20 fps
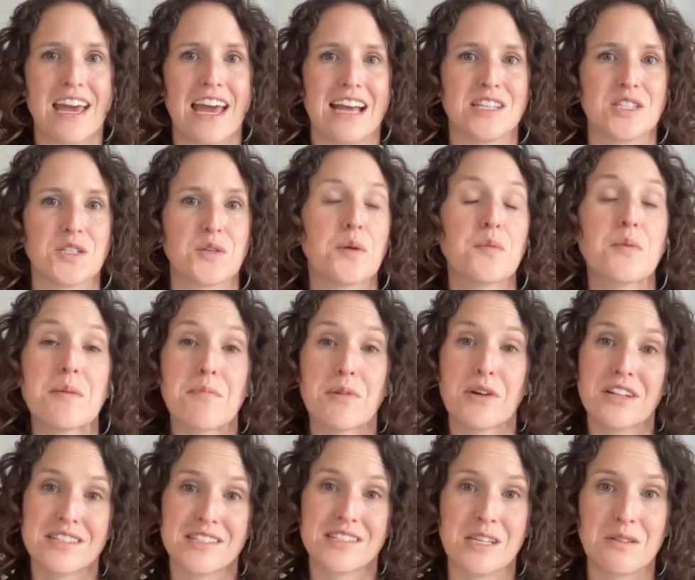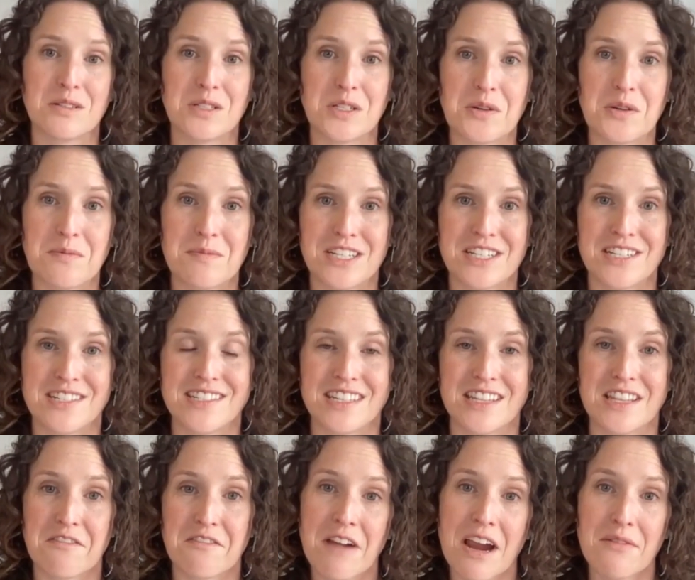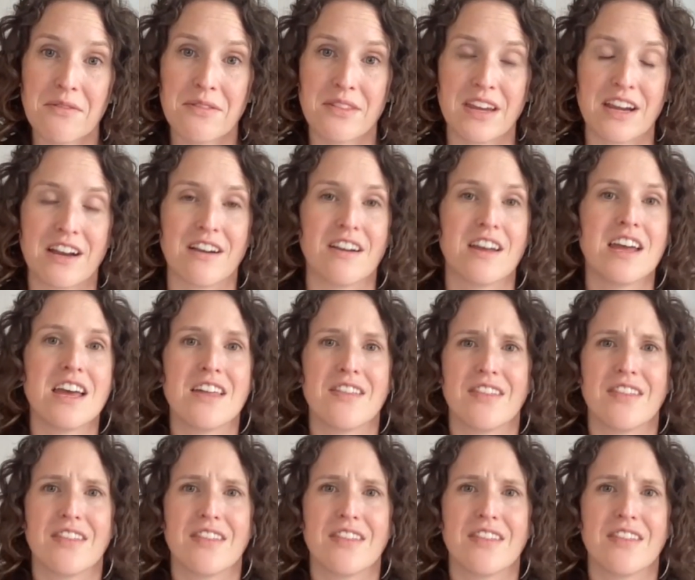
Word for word: And so when we put CO2 emissions in the ground there,